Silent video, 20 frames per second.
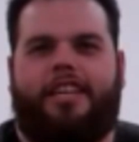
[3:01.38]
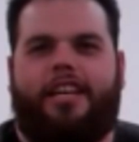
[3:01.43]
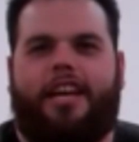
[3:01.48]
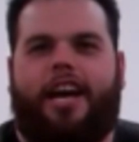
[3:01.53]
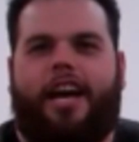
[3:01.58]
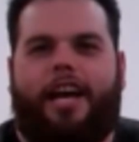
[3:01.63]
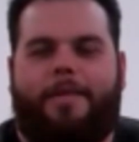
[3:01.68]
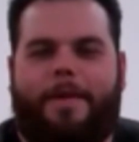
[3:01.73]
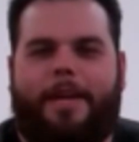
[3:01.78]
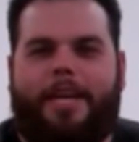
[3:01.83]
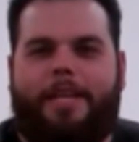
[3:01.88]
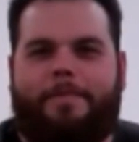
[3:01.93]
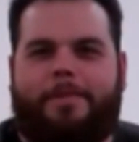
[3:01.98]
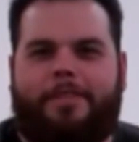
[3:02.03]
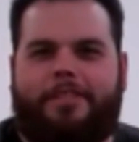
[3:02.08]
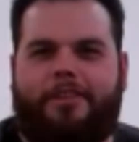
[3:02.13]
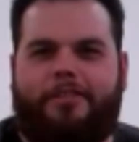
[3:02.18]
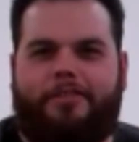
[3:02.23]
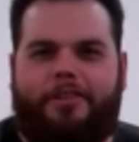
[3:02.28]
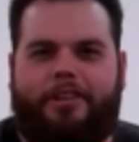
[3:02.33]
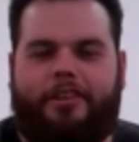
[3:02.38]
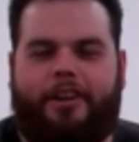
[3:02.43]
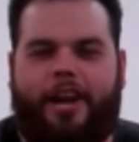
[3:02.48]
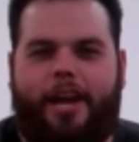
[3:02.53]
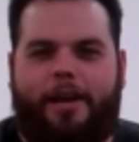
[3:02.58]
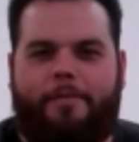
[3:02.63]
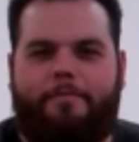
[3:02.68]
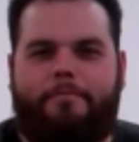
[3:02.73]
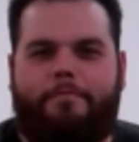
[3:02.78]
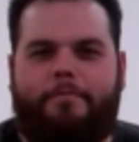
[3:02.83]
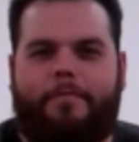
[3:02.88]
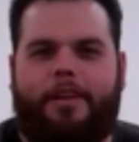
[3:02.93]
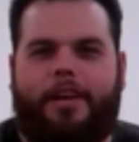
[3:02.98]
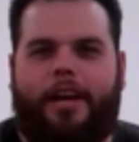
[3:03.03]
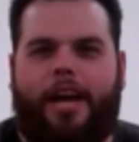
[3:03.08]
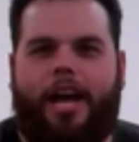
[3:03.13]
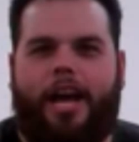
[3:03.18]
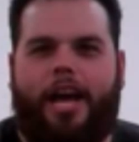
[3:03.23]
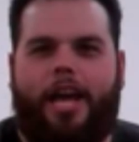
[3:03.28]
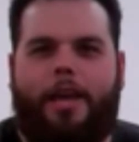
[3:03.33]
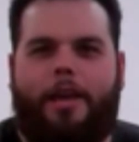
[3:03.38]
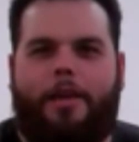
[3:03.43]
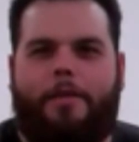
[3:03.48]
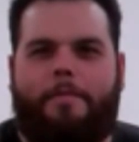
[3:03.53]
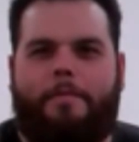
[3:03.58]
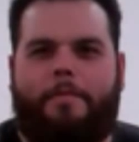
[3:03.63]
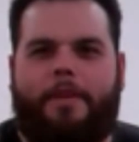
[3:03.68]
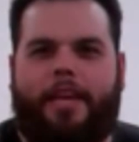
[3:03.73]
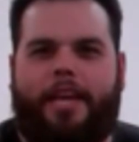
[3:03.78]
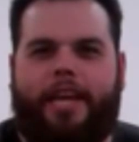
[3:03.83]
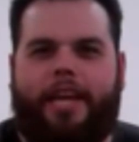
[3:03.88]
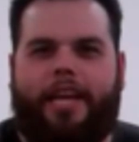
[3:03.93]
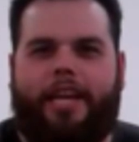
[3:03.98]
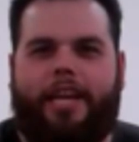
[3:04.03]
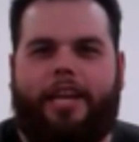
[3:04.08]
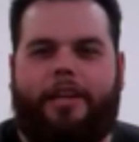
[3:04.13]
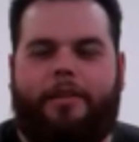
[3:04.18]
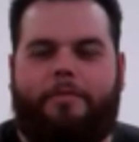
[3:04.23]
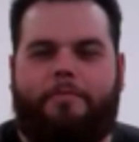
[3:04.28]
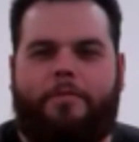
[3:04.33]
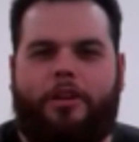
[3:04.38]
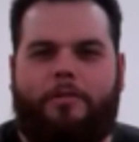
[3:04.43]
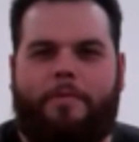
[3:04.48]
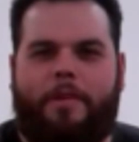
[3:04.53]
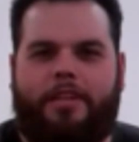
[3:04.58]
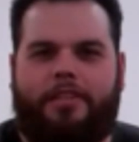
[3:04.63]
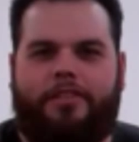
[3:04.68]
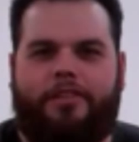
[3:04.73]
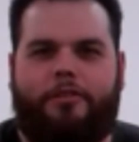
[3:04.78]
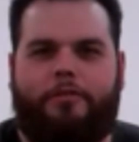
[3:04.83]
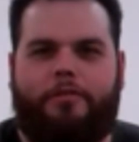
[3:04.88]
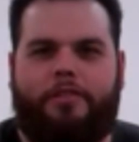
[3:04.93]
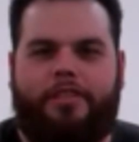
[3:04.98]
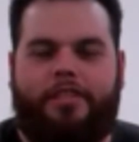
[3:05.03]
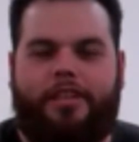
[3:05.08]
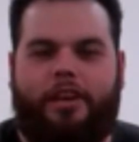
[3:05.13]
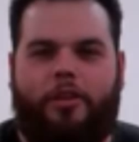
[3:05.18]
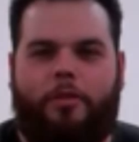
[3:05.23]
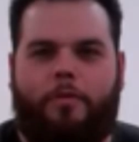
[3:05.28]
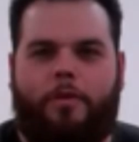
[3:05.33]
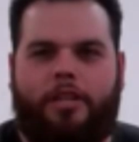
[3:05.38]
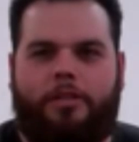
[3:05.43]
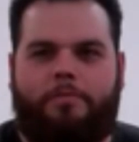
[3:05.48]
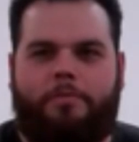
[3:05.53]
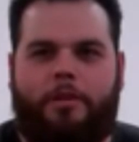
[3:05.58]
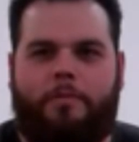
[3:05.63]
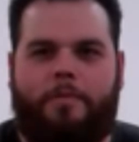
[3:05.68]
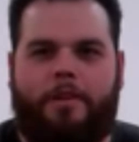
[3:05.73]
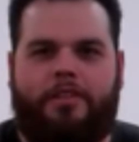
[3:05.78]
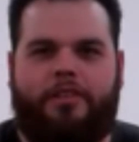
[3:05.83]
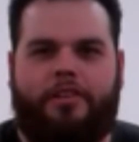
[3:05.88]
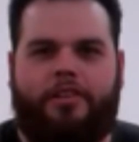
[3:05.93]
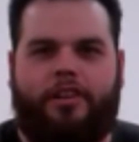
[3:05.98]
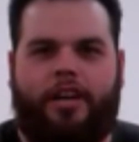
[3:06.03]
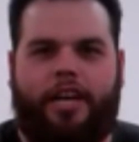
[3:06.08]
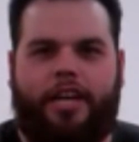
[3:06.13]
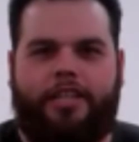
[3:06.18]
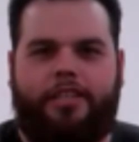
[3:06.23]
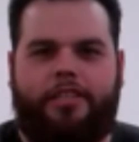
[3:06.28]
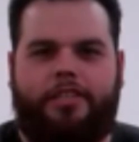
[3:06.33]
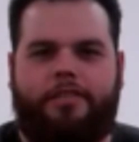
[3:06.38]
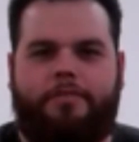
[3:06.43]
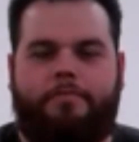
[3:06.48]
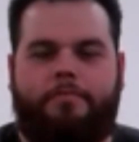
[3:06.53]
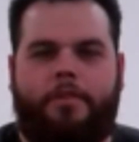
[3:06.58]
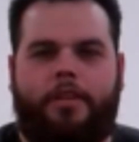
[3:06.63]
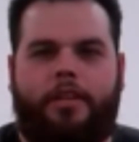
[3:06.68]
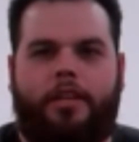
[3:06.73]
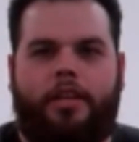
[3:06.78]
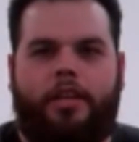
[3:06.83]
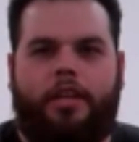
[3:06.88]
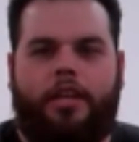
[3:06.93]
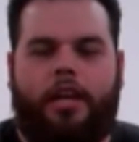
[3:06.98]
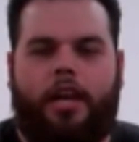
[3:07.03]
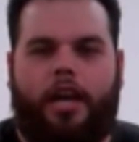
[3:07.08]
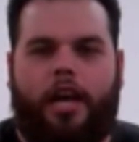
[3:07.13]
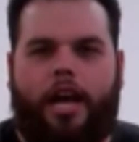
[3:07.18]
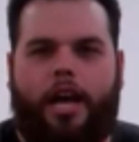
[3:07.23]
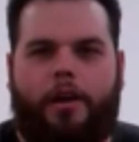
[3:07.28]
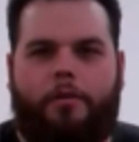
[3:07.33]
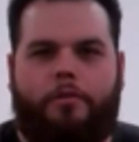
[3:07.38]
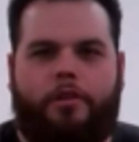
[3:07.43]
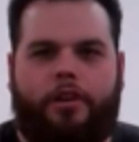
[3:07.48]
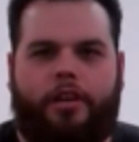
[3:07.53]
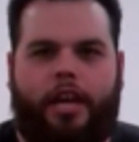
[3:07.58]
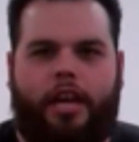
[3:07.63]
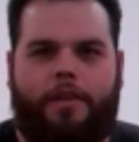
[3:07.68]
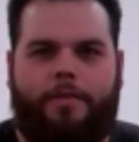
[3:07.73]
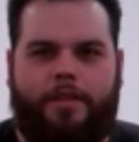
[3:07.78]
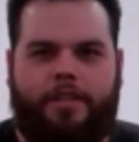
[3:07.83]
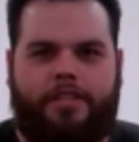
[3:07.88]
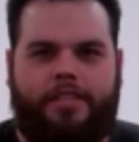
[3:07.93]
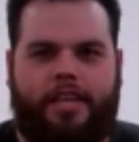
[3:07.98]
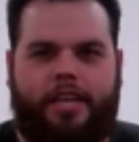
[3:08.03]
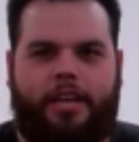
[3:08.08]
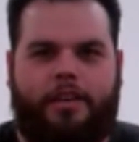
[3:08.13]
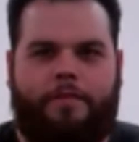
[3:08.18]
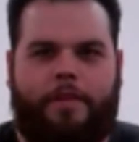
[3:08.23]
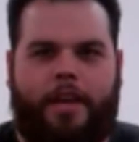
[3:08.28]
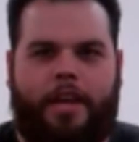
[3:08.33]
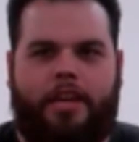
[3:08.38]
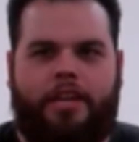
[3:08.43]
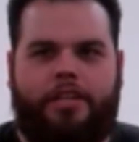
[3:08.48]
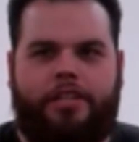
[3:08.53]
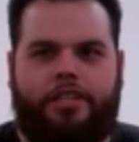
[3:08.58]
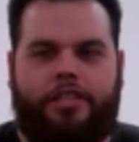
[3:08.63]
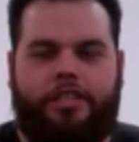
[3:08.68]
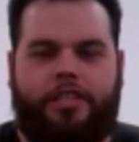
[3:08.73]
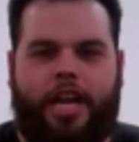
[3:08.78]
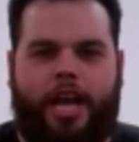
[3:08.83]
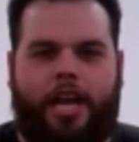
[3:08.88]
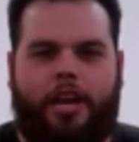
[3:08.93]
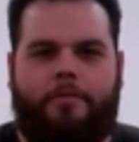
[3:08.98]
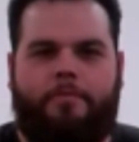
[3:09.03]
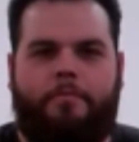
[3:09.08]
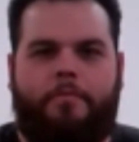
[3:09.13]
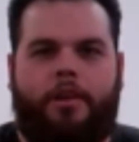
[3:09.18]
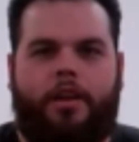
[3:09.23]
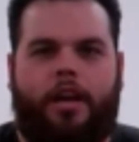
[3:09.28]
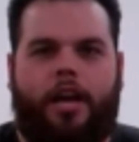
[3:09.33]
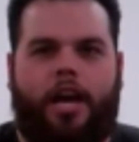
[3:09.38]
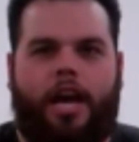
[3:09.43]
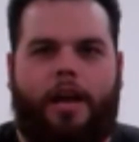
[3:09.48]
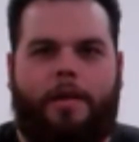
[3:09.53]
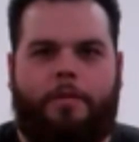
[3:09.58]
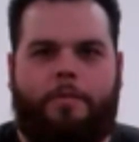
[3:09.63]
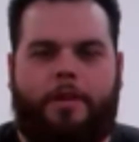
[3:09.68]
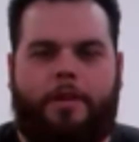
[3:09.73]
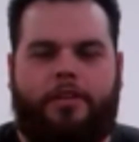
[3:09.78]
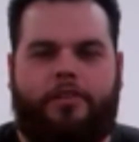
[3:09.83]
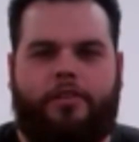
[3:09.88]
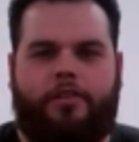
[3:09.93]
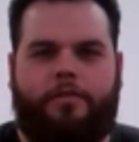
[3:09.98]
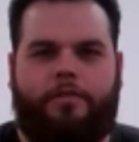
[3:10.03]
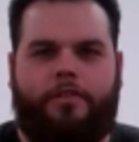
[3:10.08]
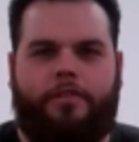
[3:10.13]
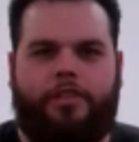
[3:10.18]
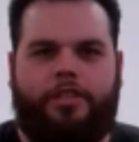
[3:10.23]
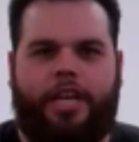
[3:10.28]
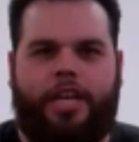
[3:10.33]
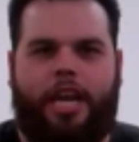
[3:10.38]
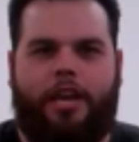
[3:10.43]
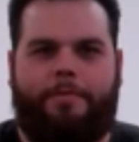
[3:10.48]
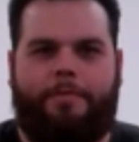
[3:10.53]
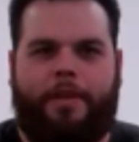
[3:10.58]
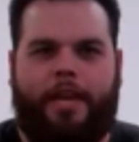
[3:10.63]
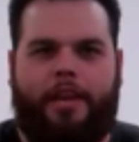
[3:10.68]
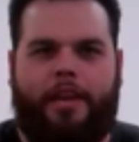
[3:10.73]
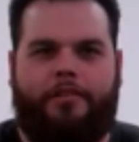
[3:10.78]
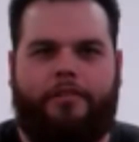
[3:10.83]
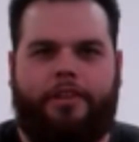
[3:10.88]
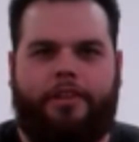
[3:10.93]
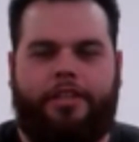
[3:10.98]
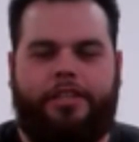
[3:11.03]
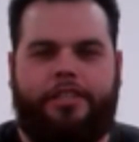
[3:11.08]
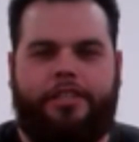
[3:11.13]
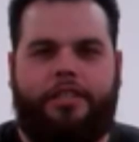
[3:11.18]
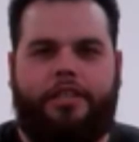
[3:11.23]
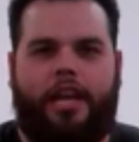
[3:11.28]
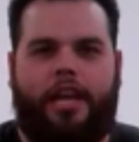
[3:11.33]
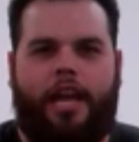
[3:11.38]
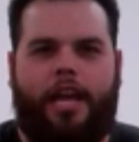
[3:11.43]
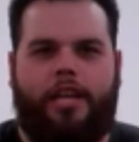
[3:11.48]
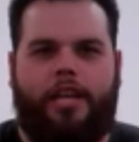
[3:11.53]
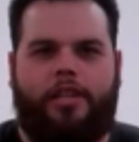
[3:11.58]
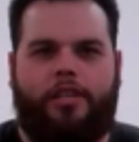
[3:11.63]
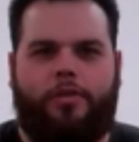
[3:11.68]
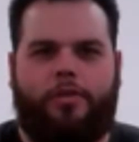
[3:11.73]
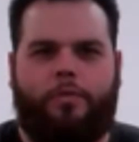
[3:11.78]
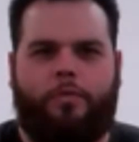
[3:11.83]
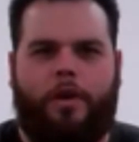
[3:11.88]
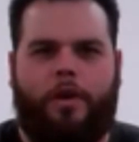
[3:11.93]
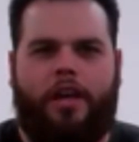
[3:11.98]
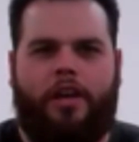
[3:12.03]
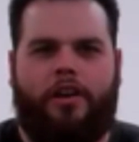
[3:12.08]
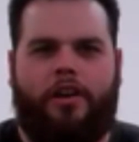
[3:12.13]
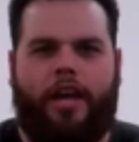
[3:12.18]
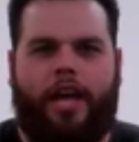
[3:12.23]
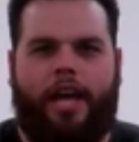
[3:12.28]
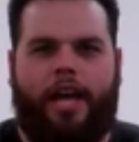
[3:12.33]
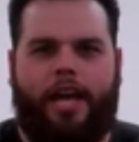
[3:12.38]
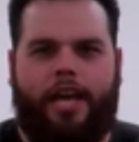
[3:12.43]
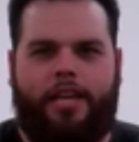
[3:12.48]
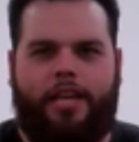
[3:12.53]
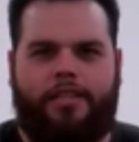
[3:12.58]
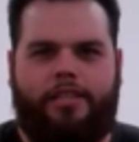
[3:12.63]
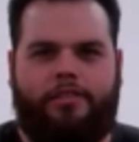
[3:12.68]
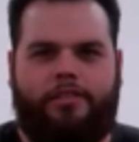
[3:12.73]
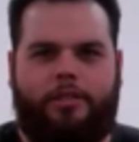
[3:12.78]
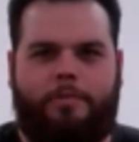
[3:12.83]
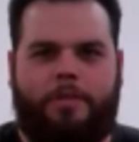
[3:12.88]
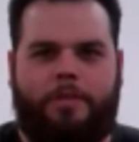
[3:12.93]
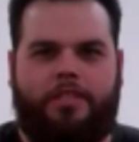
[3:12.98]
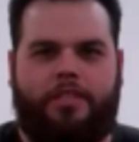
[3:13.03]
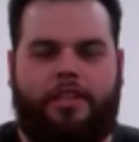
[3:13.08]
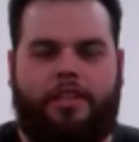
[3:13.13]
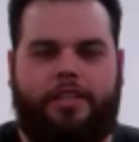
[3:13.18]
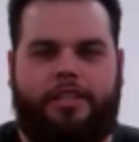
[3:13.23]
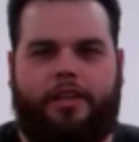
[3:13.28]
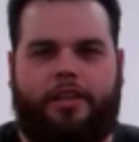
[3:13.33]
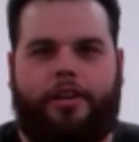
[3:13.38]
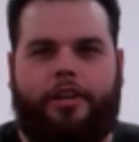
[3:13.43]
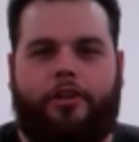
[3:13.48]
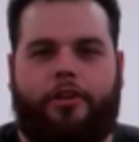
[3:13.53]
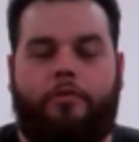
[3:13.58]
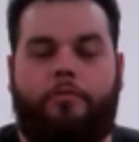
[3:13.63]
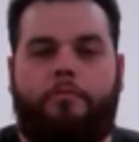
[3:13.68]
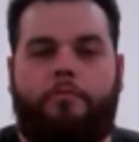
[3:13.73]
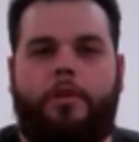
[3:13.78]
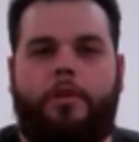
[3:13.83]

Hi, my name is Kody Crabb. I'm a peer mentor with the Southwest Peer Mentor Alliance. I work out of Insight Advantage in Chatham. I'm the mentor for the Chatham-Kent region as well as Leamington, Ontario.